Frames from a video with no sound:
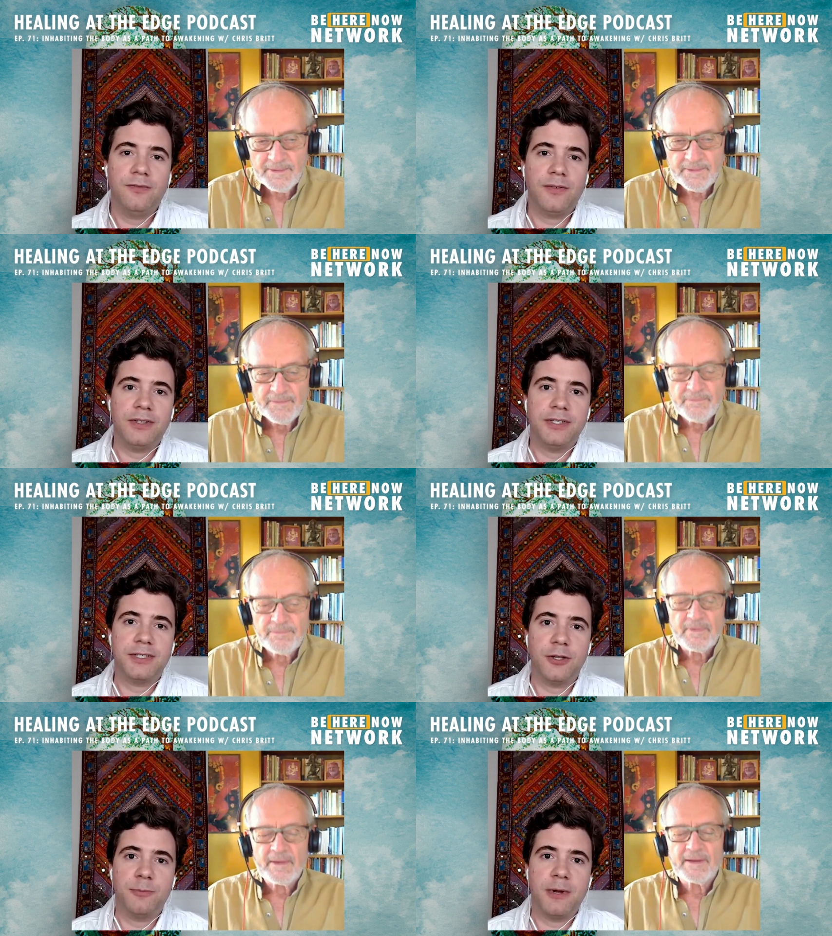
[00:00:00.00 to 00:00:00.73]
Speaker 1: found this
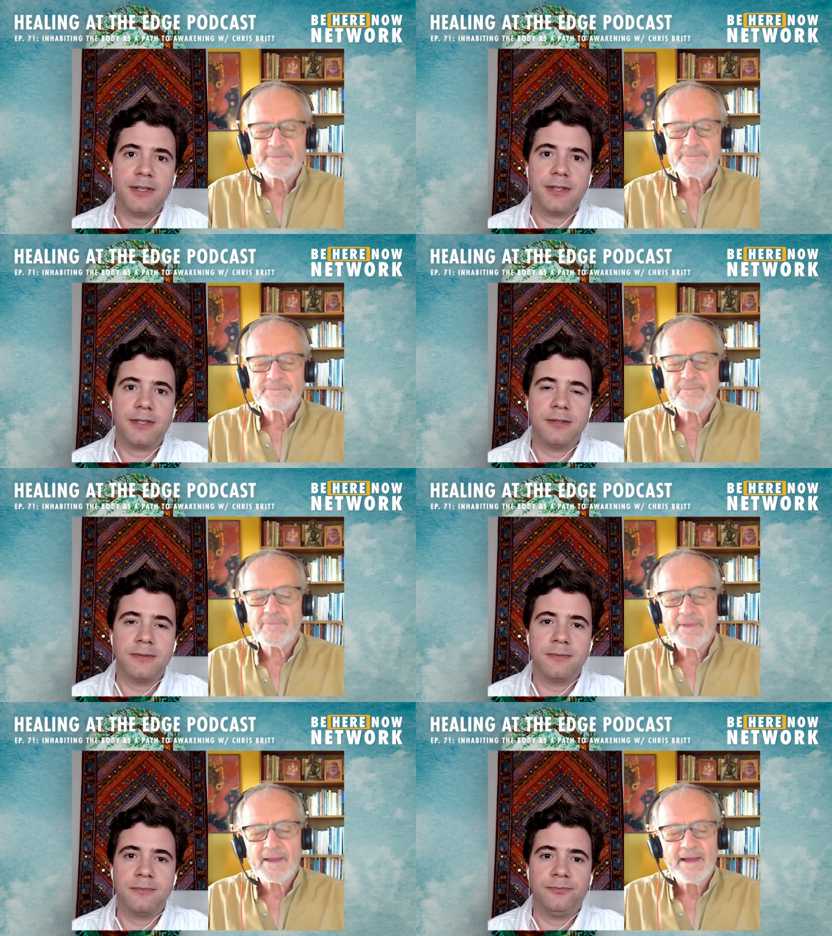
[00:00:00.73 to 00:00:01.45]
other path?
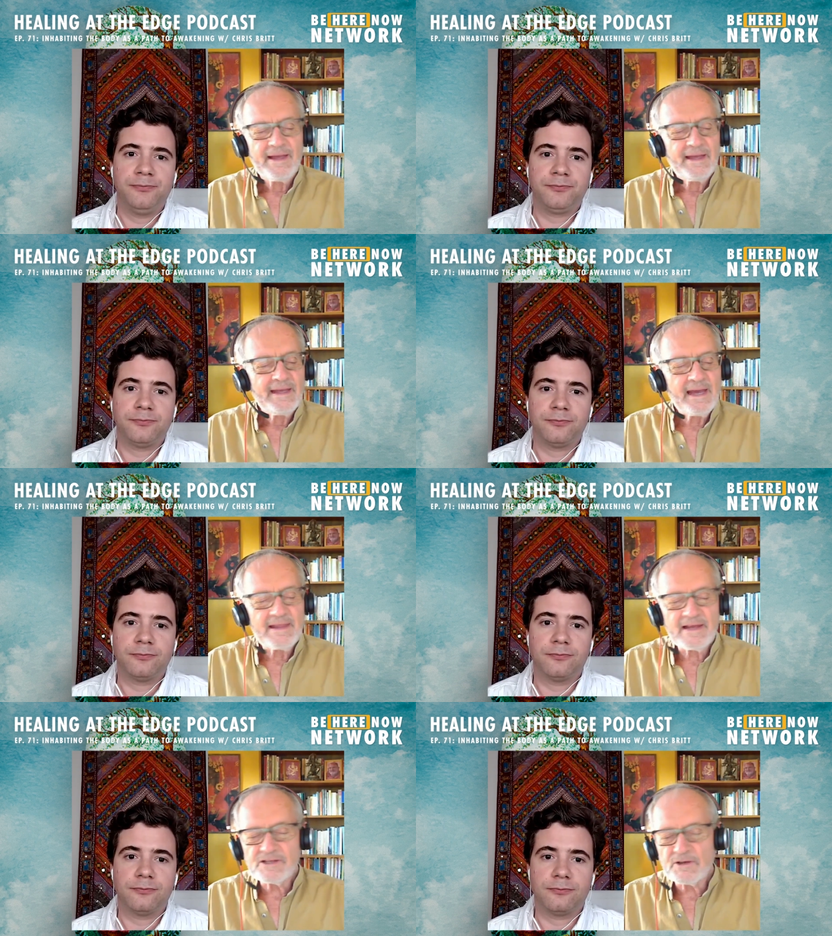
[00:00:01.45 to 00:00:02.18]

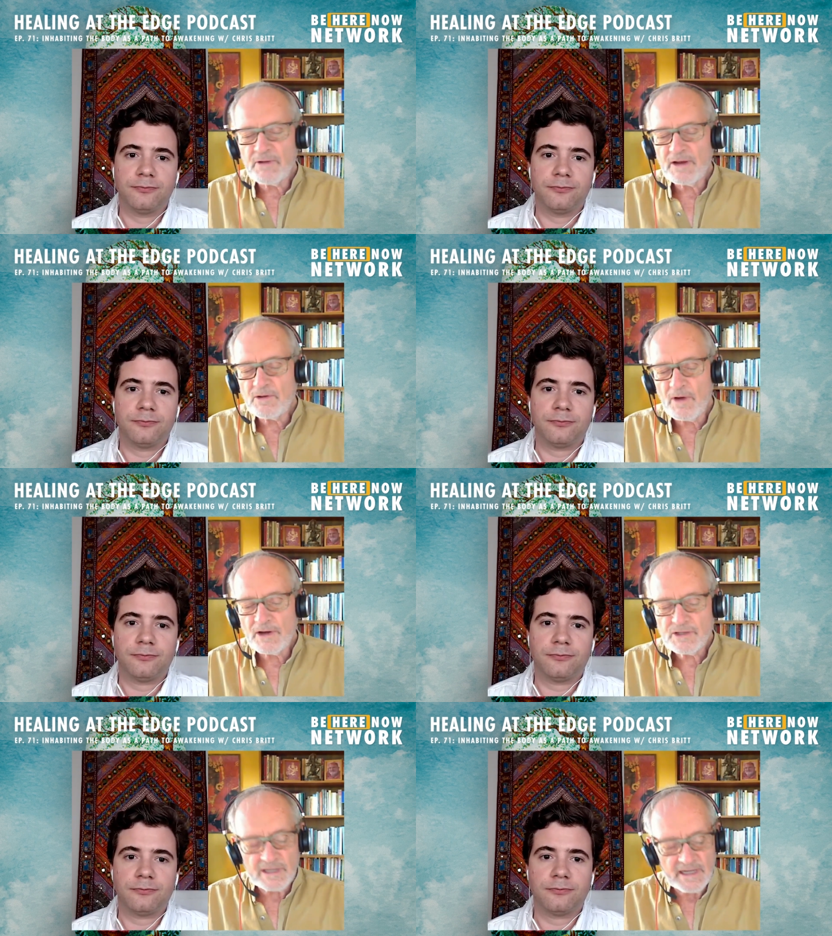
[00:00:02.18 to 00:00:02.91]
Speaker 2: Yeah, that's a great
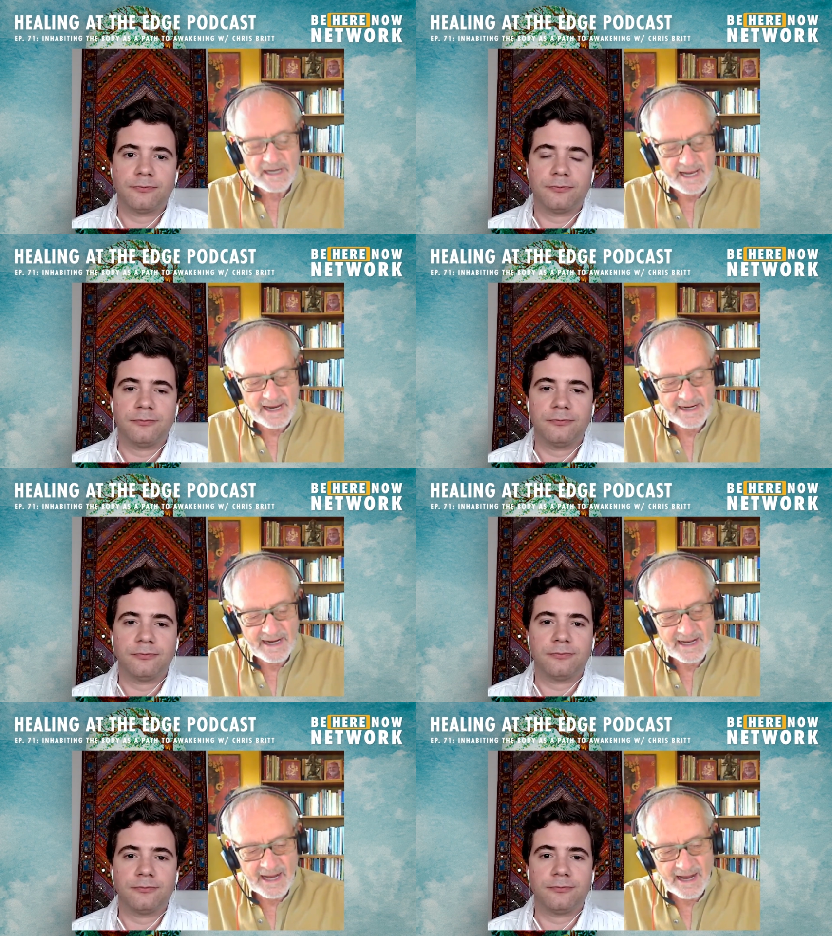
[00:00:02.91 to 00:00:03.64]
question,
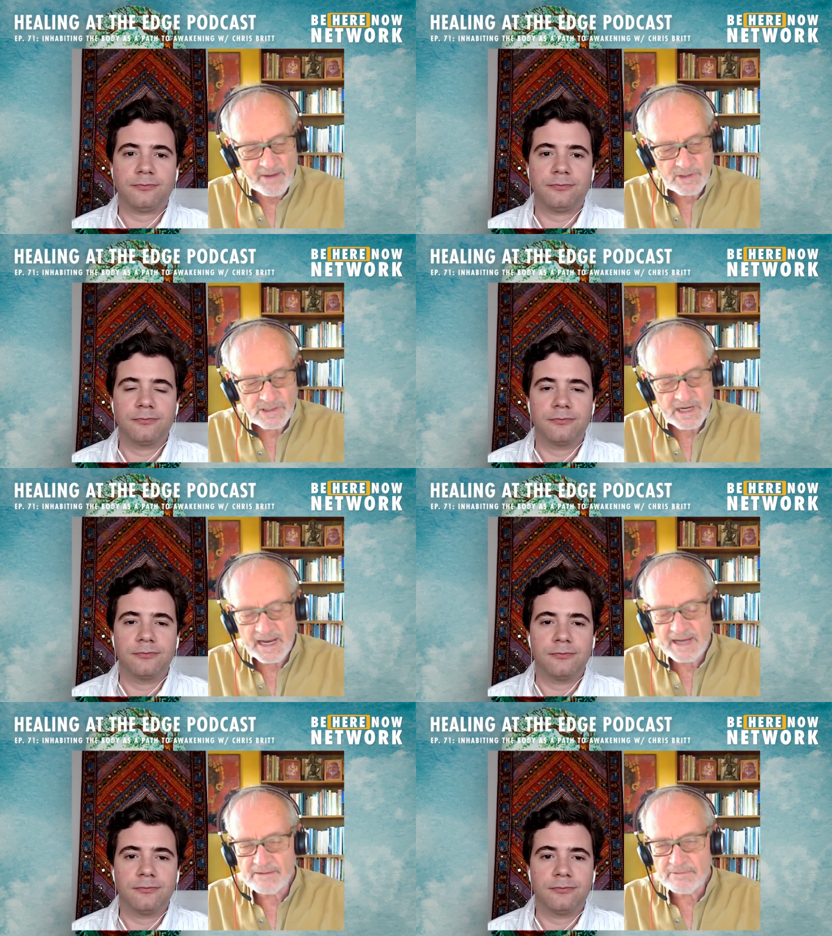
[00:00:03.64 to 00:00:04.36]
and I wish I
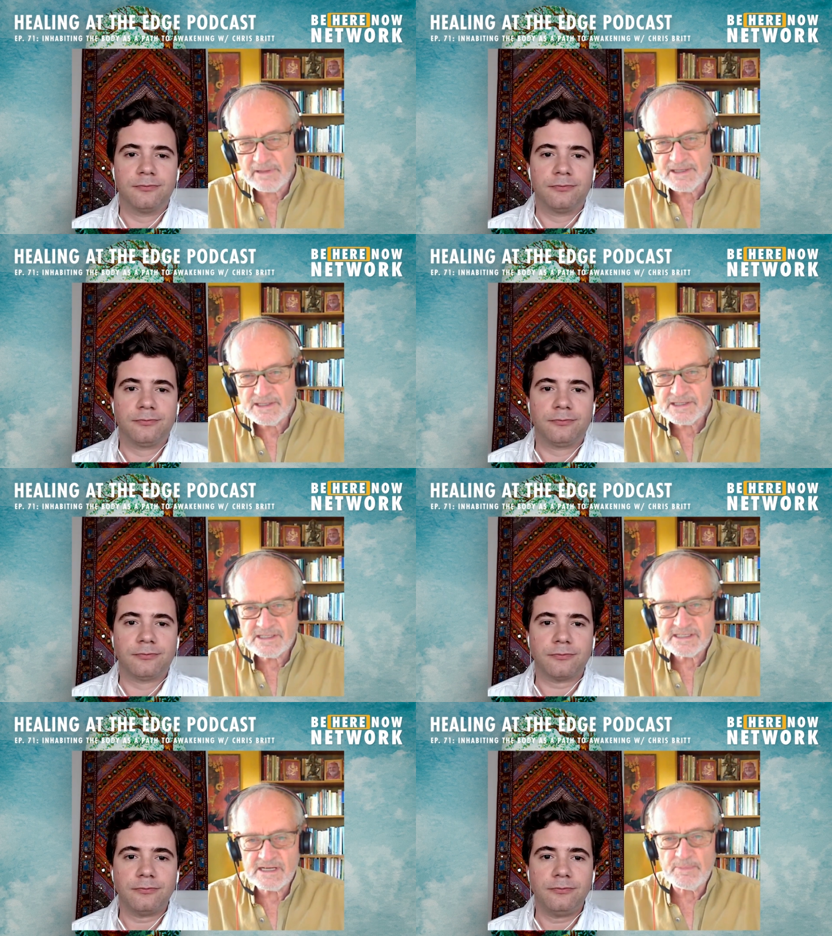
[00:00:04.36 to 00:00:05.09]
had a really
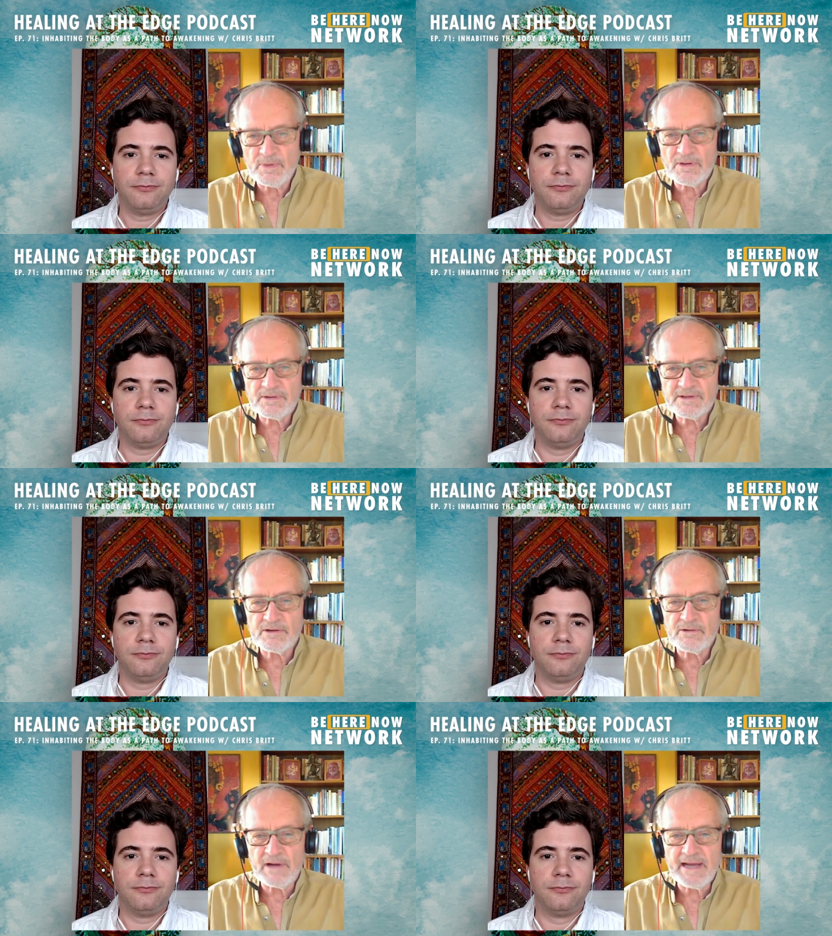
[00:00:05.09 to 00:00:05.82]
simple,
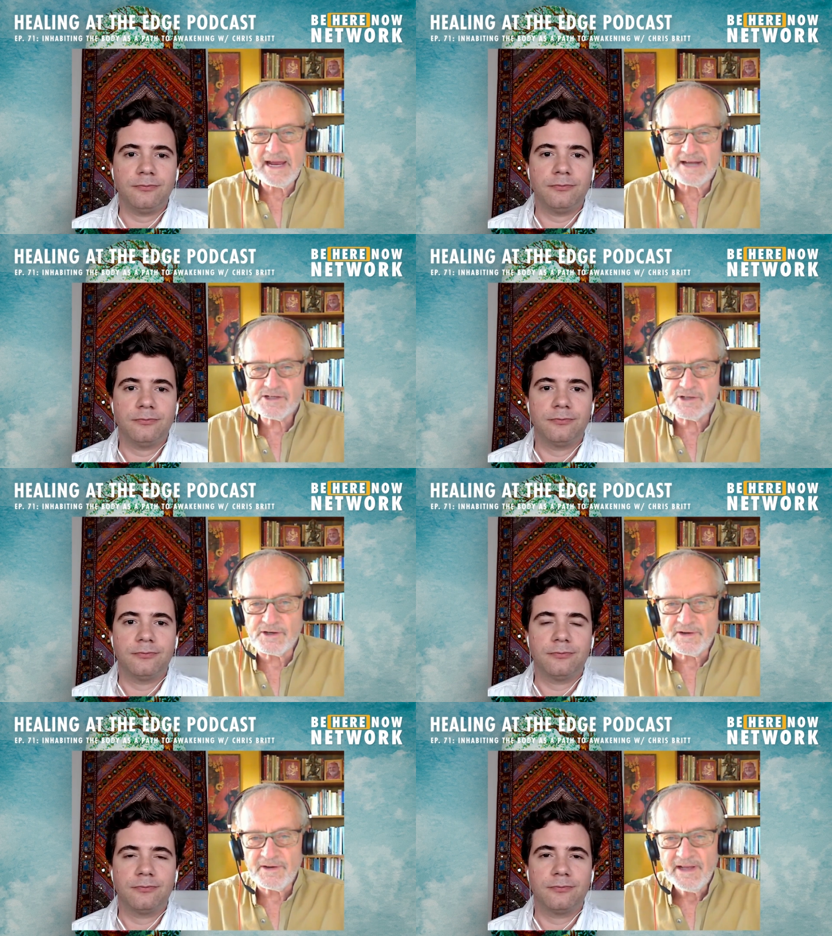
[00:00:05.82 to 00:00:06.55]
great
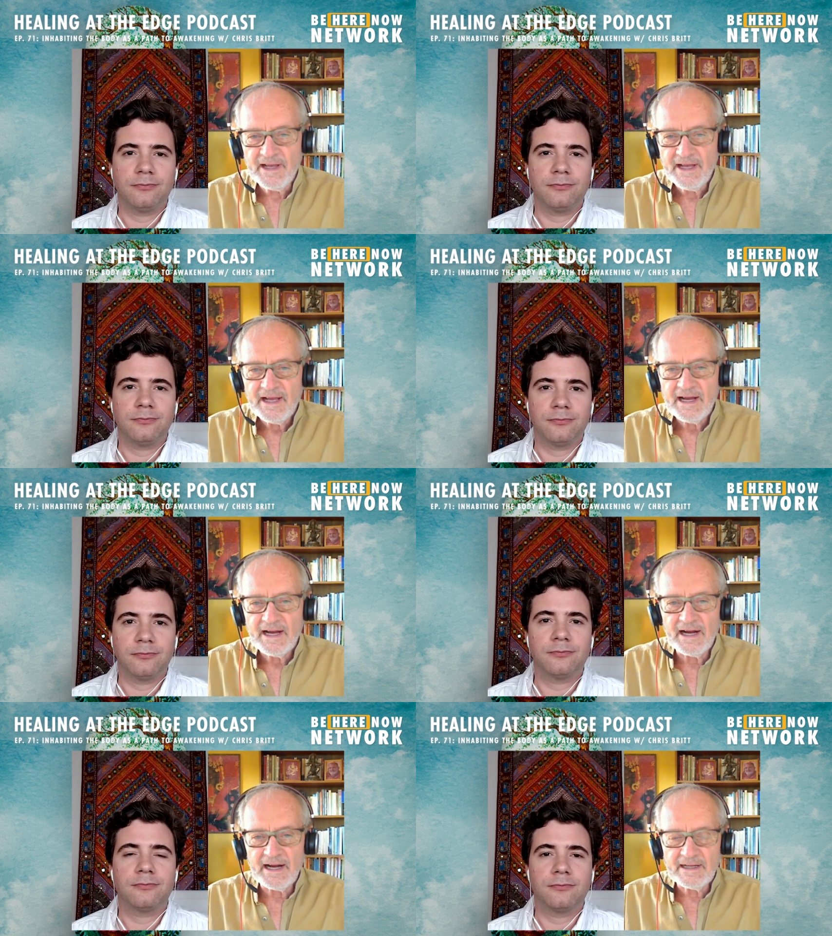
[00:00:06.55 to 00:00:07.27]
answer.
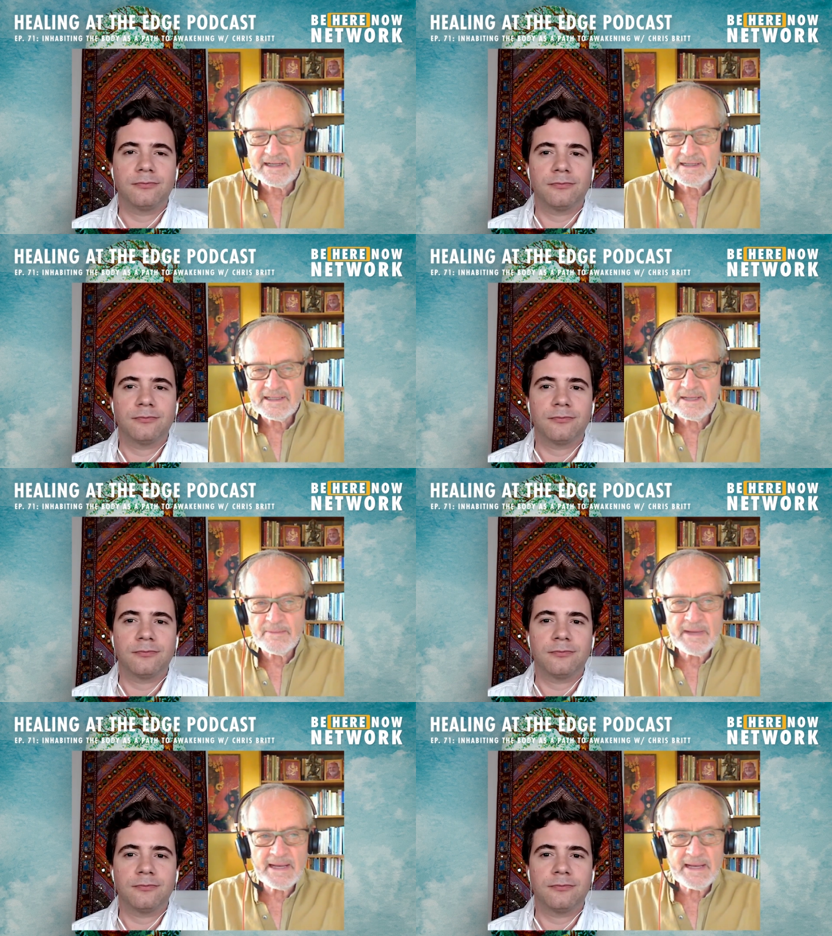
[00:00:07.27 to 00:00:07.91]
To